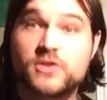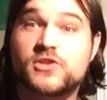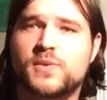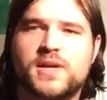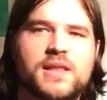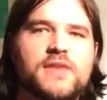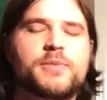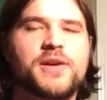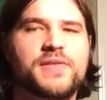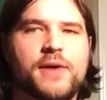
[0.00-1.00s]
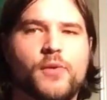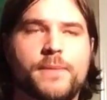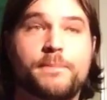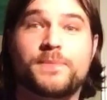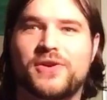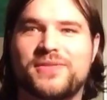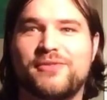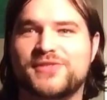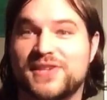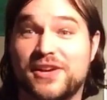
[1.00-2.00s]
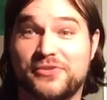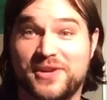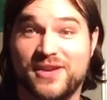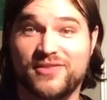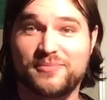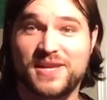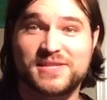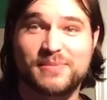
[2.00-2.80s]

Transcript: So what I love about that one, and that was a Guthrie Guffin piece,